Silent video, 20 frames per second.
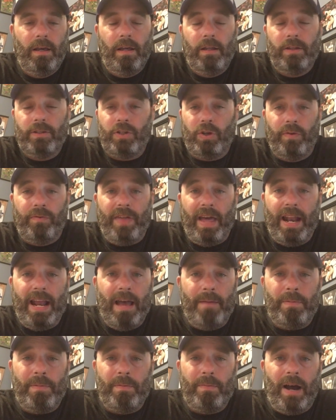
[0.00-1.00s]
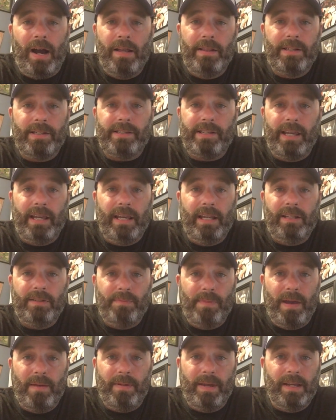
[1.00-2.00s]
So if that happened behind the scenes,
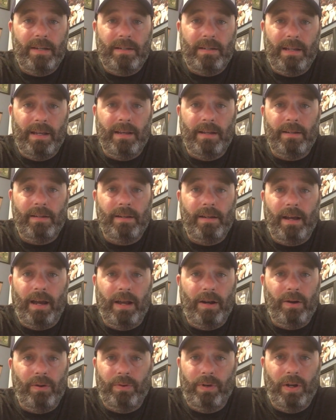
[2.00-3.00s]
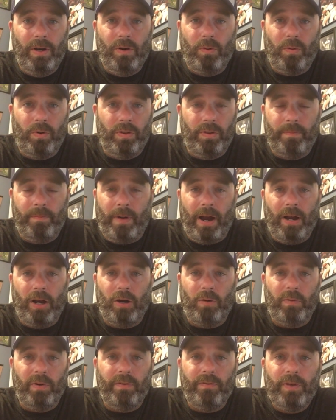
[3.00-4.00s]
maybe it did. I don't know where the
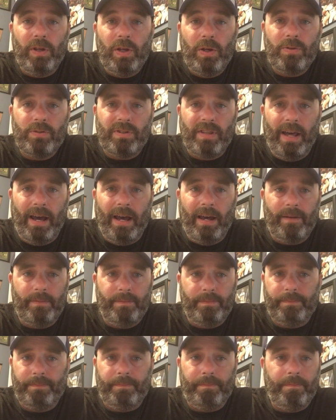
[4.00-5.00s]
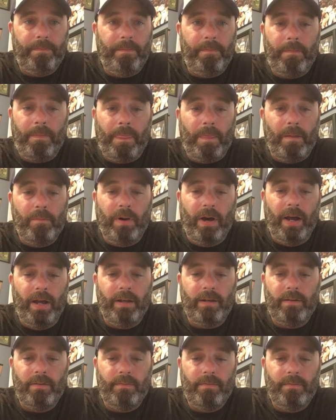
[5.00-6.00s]
buyer refused that,
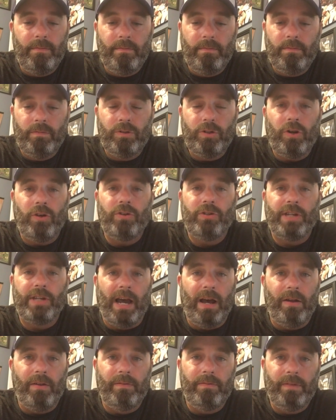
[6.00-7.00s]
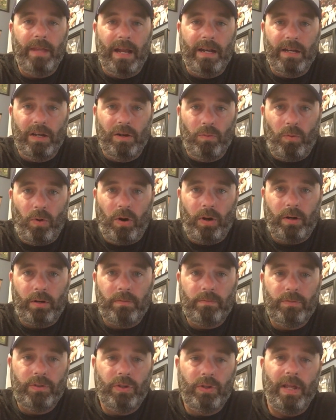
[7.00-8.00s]
but turns out that didn't work.
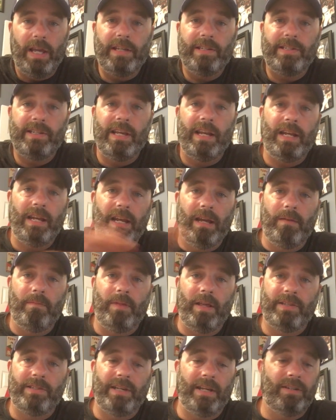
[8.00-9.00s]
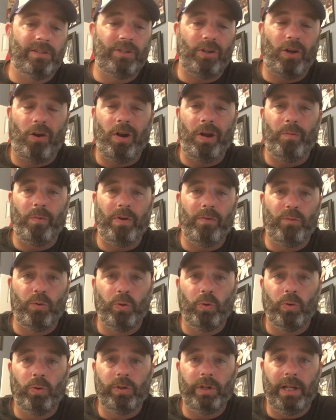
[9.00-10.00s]
So they sent him, they said, "Sorry, we've
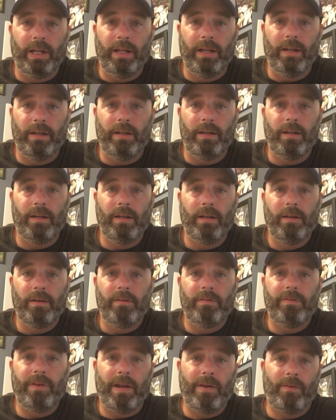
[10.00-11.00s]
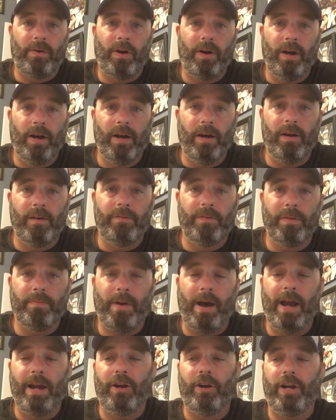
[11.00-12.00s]
ruled in favor of the
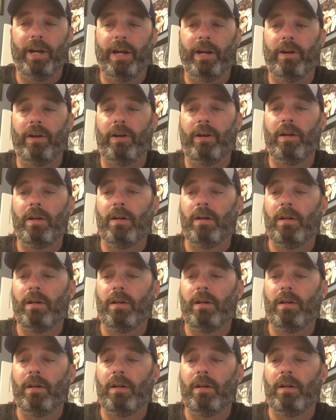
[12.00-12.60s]
buyer here.